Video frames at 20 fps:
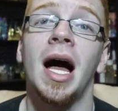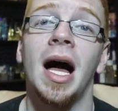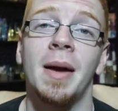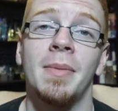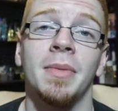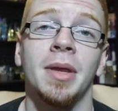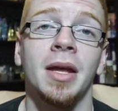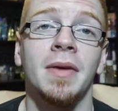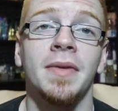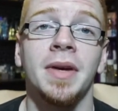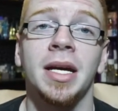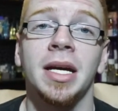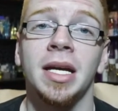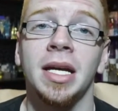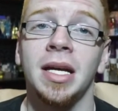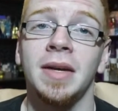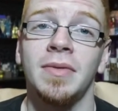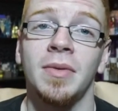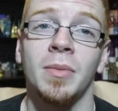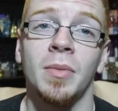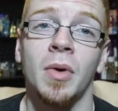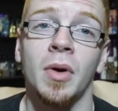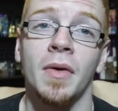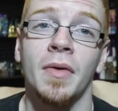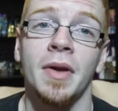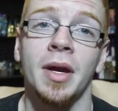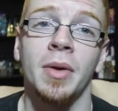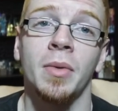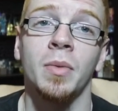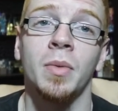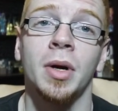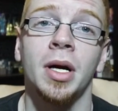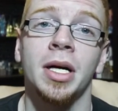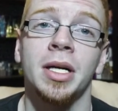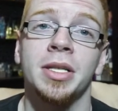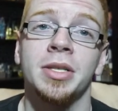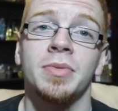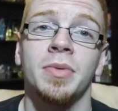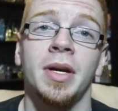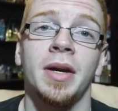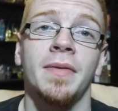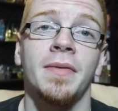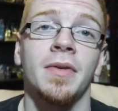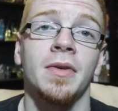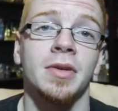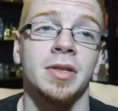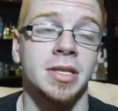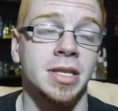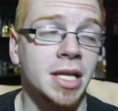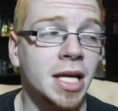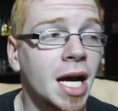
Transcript: I'm loving it even more than I was when I first